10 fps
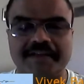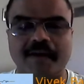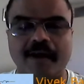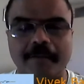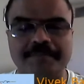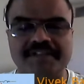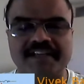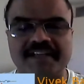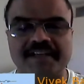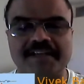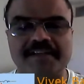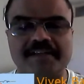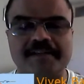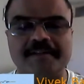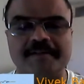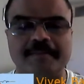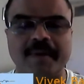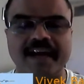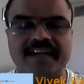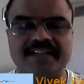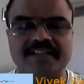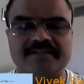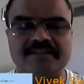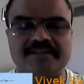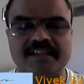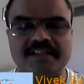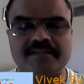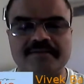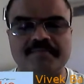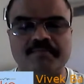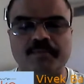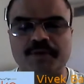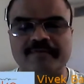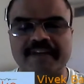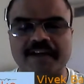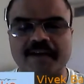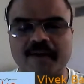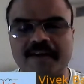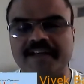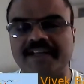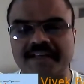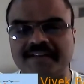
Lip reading: ops and the marketing assistant. Both were on holiday.